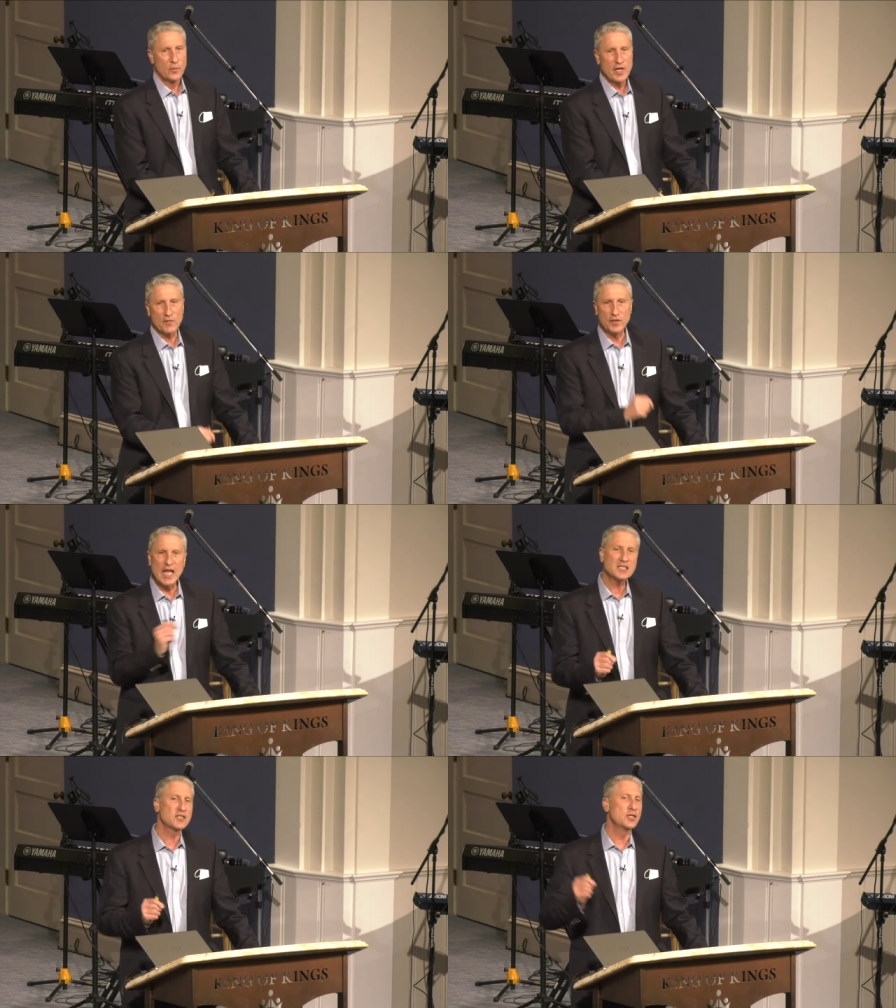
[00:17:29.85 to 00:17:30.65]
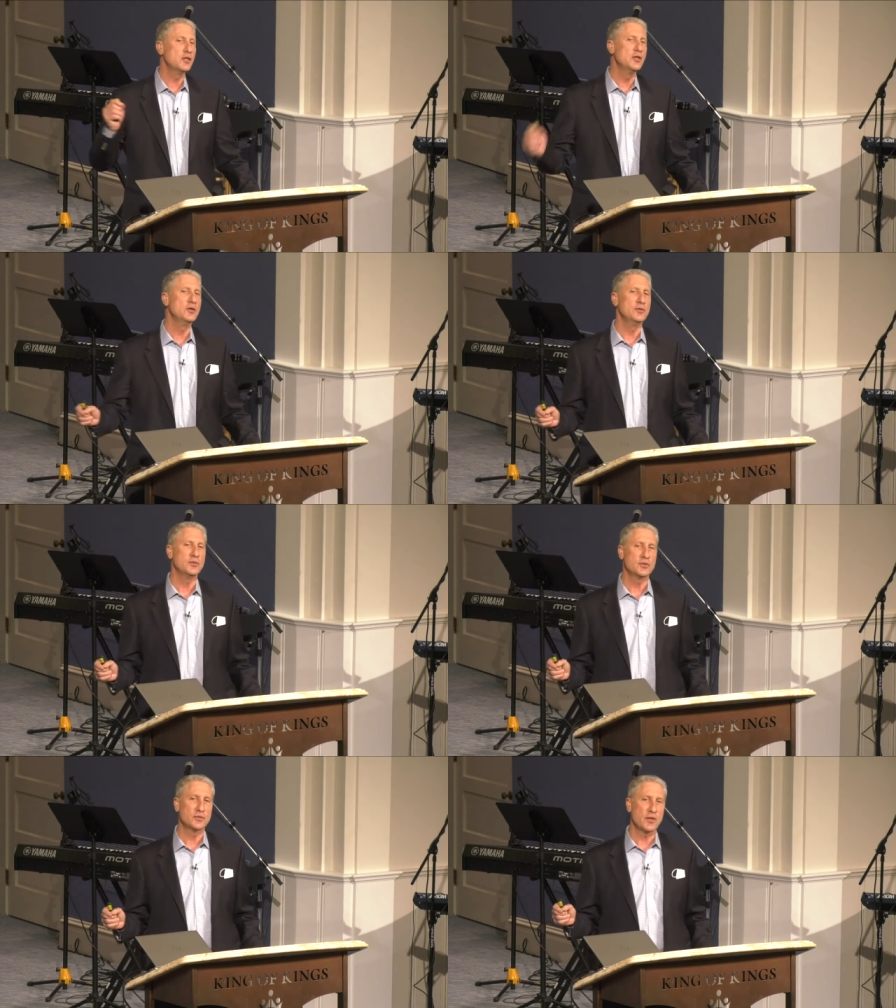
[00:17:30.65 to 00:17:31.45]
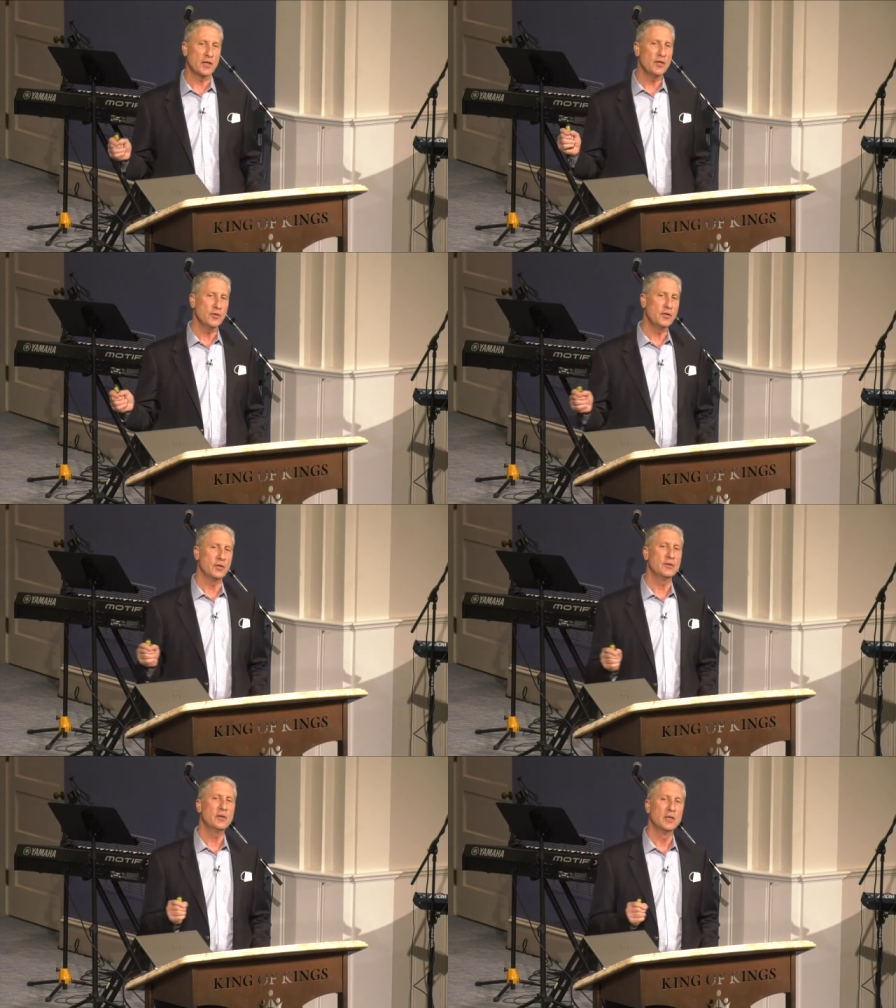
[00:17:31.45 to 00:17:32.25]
We have less to lose than you do,